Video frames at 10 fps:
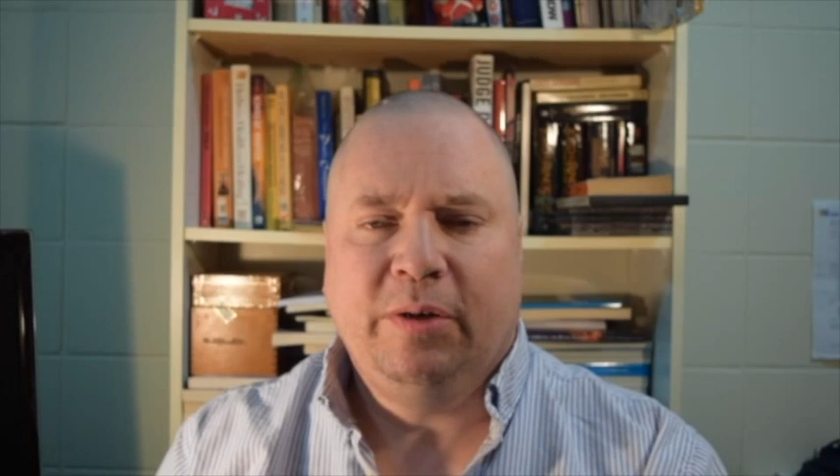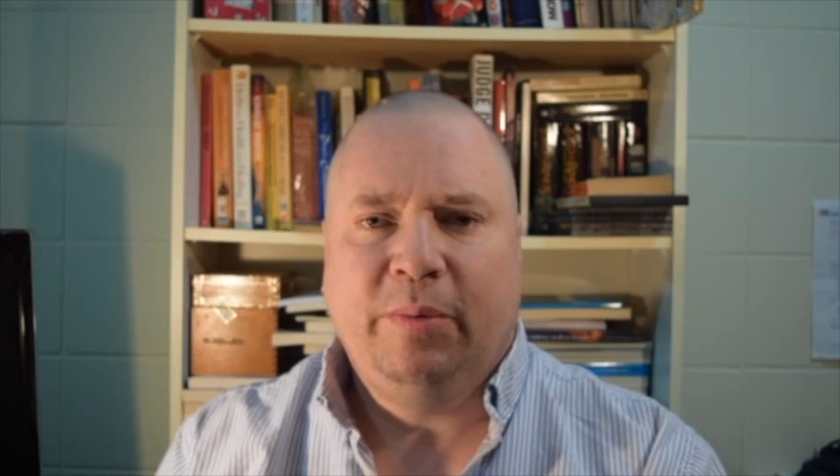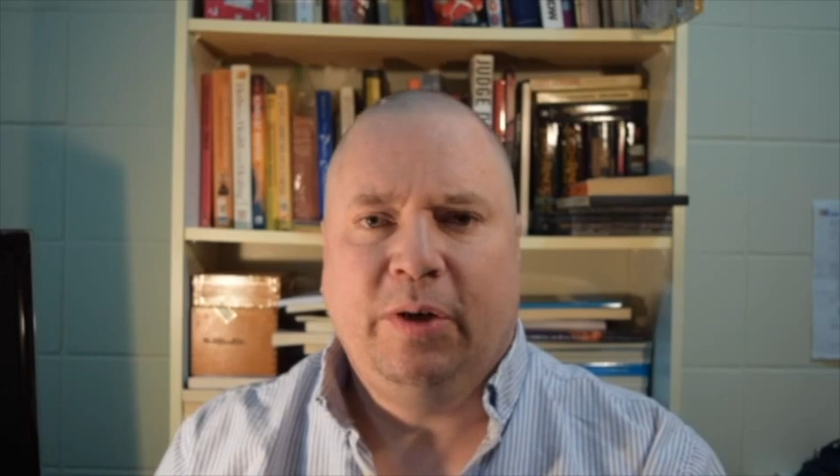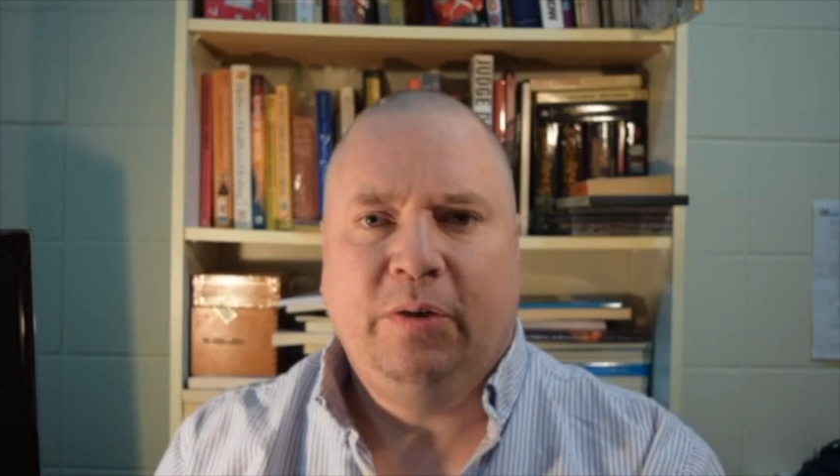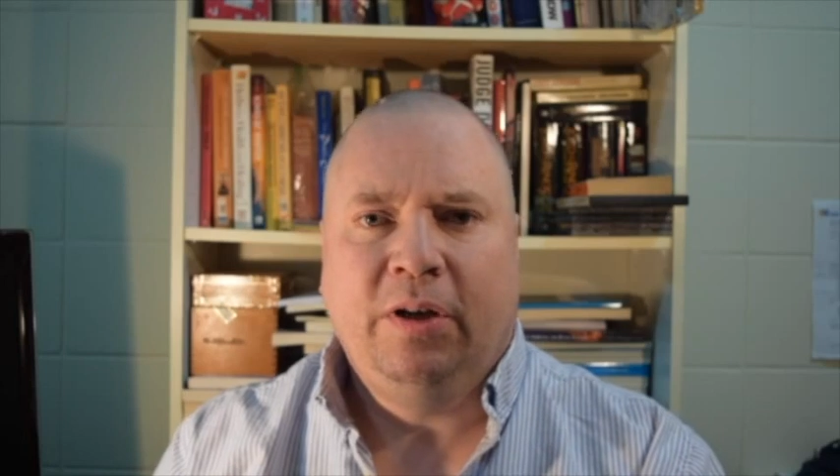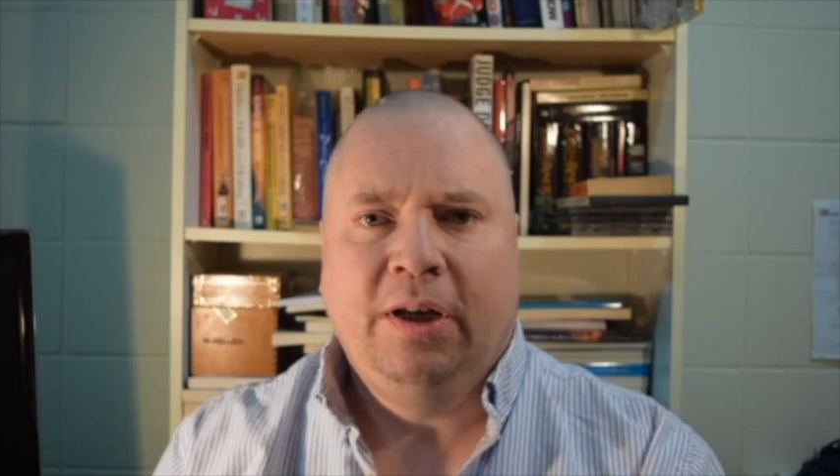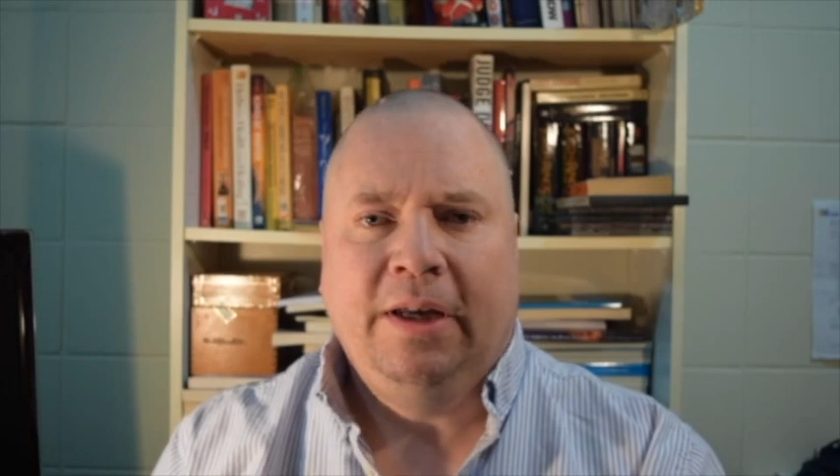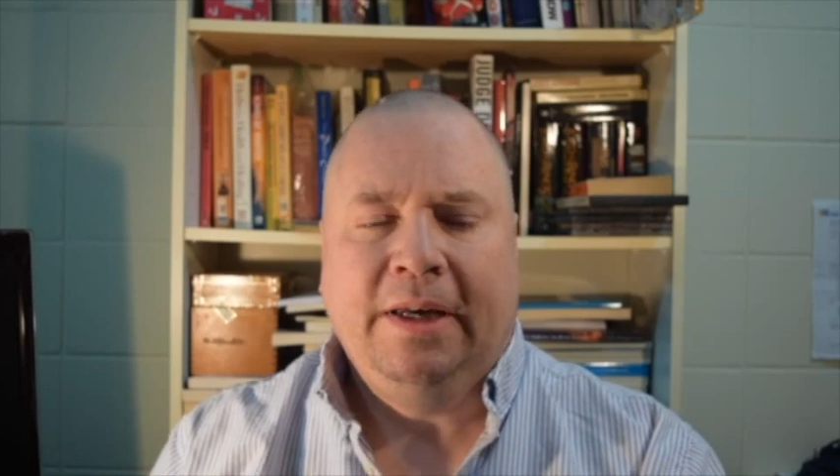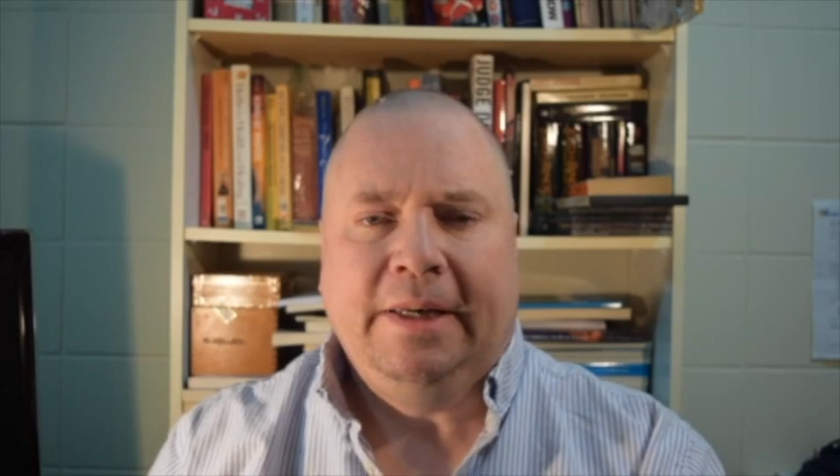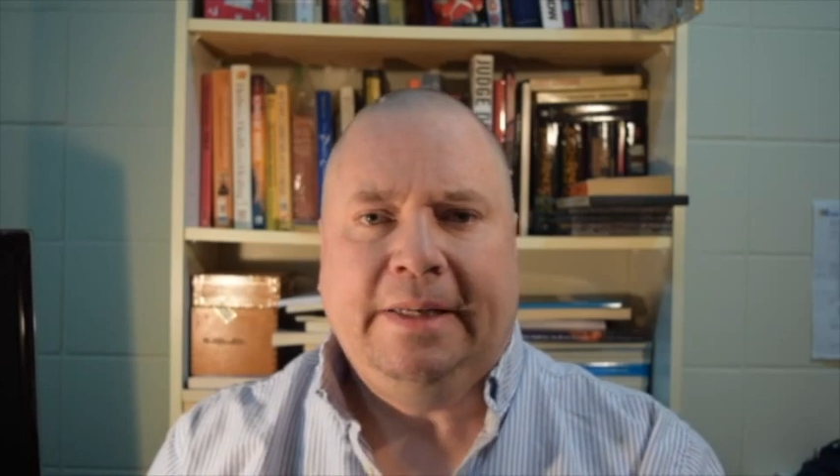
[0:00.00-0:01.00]
about
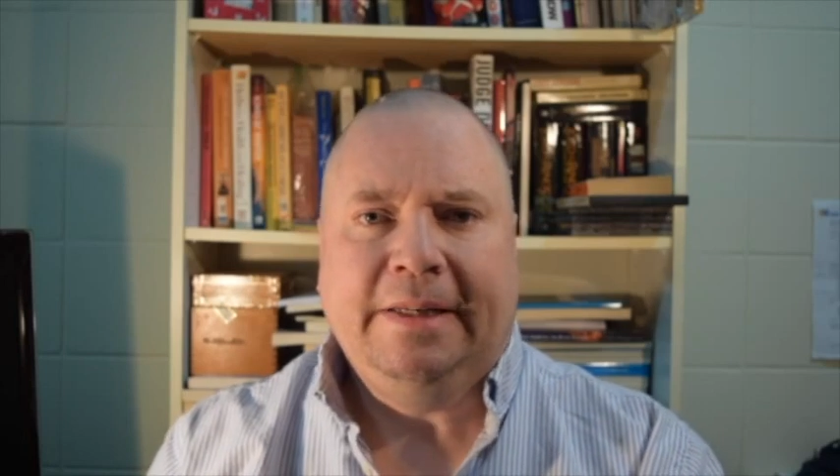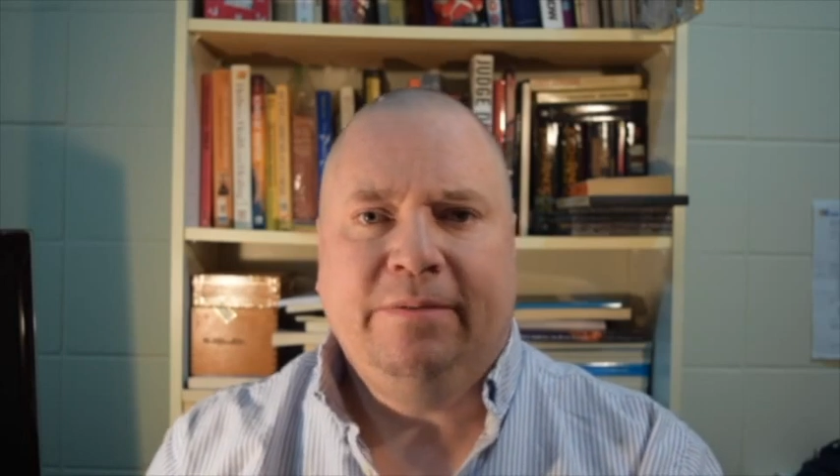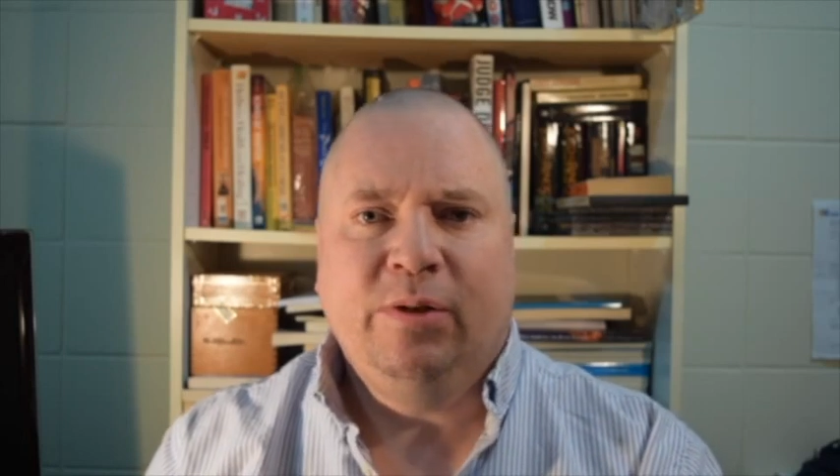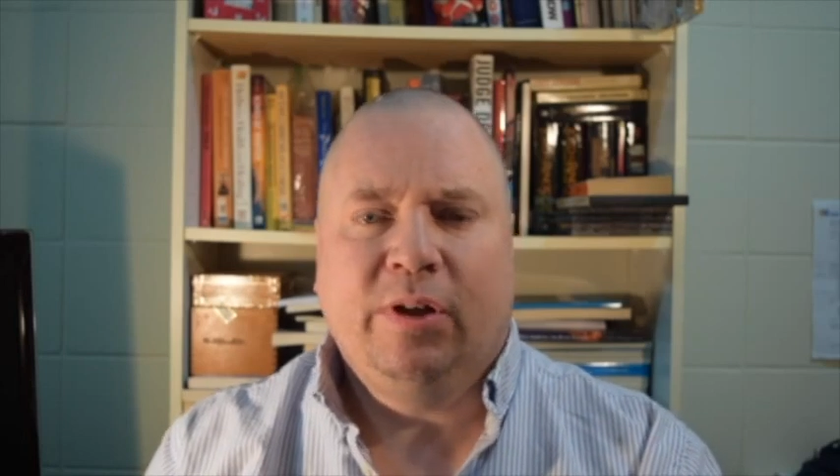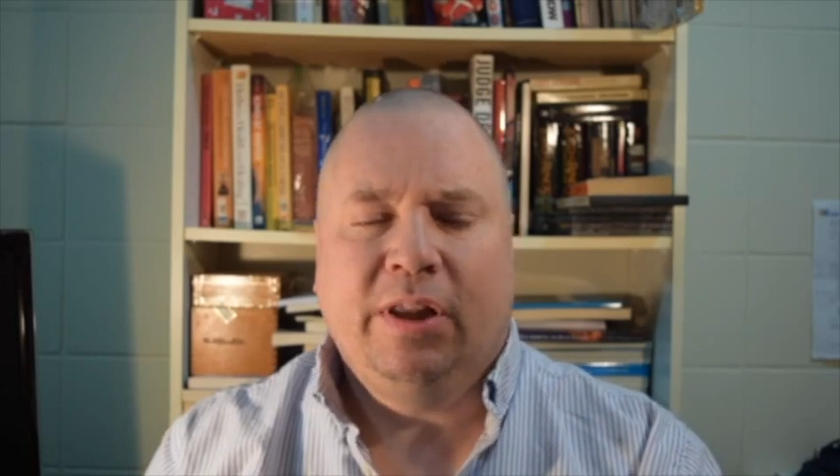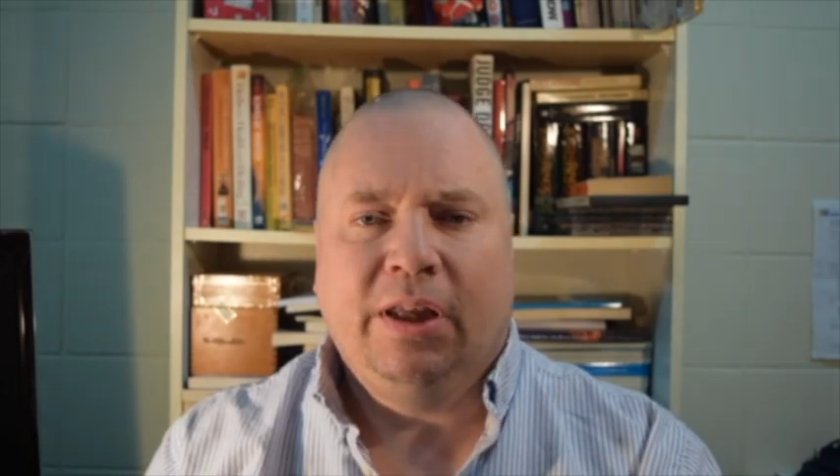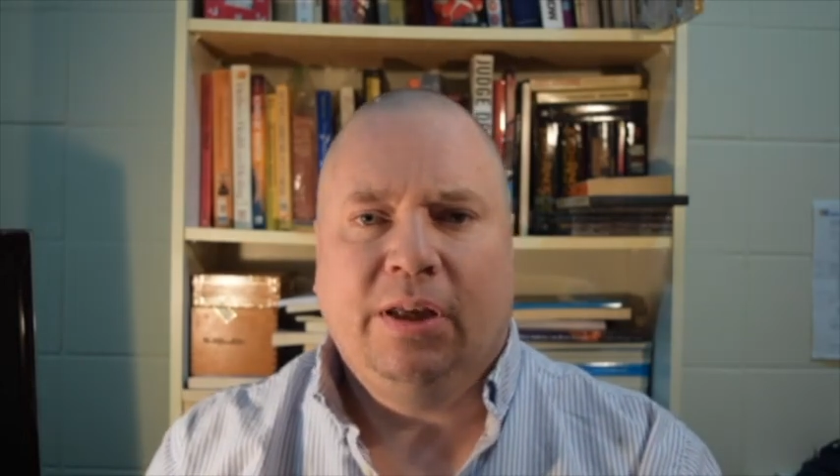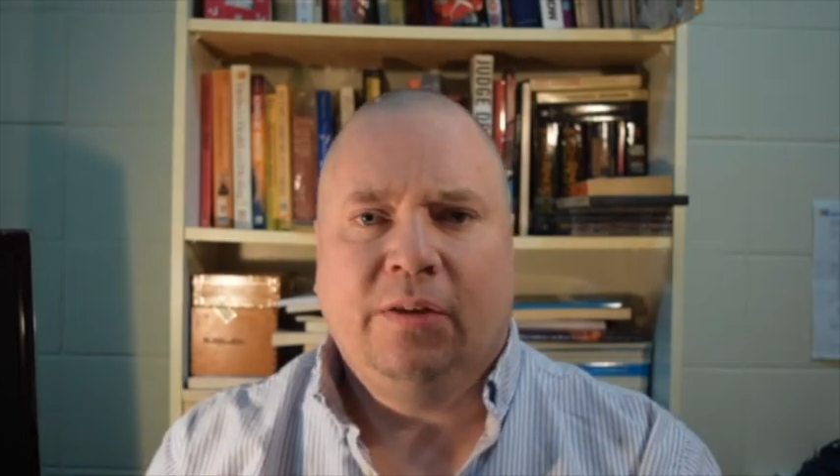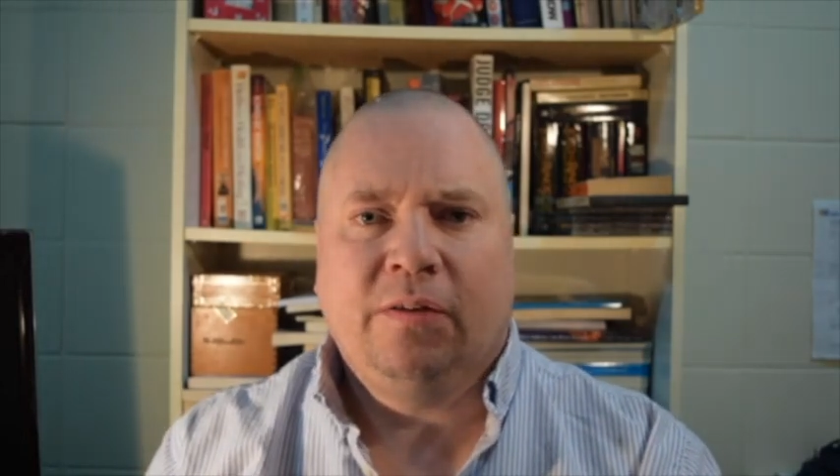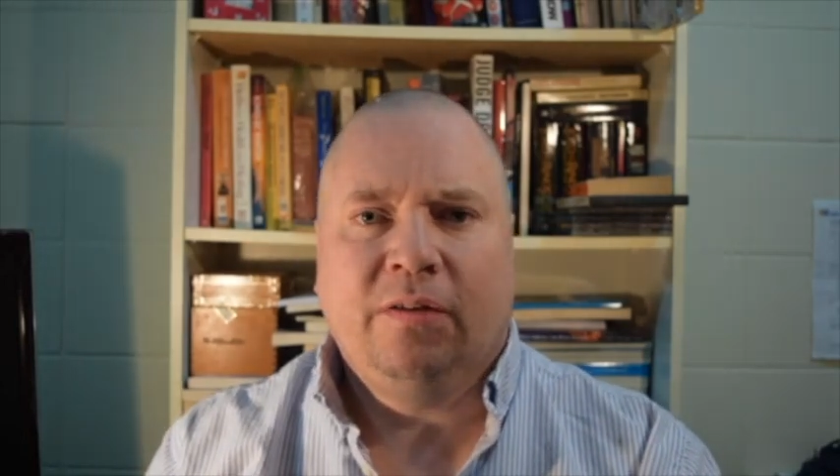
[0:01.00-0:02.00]
different
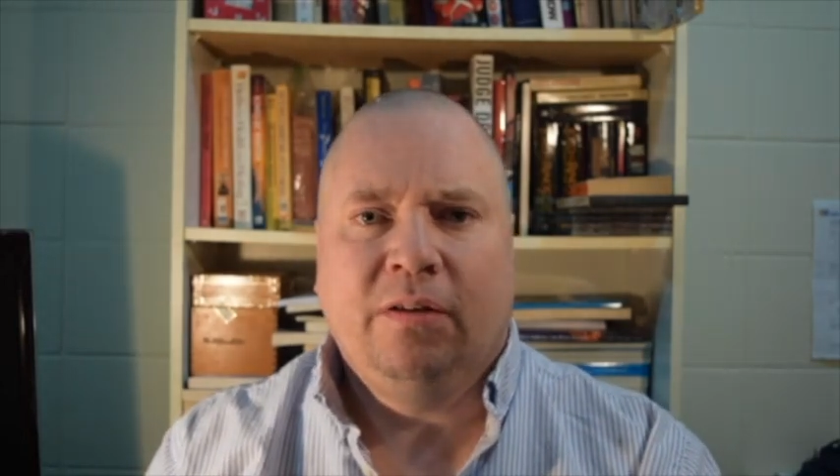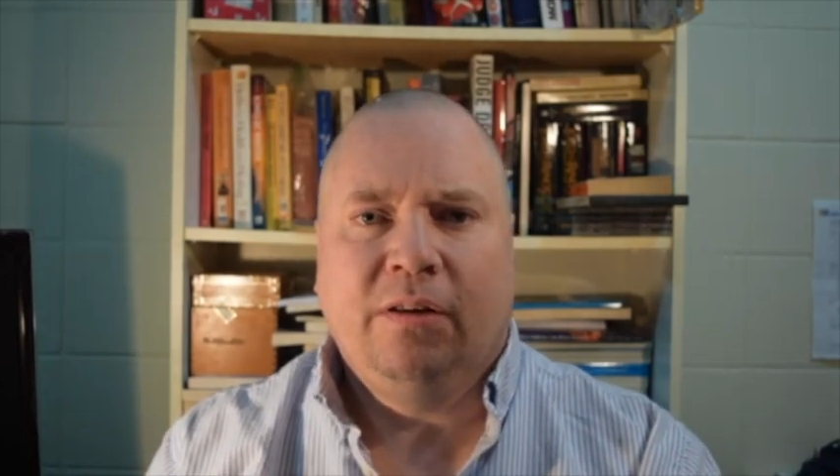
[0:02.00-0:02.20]
things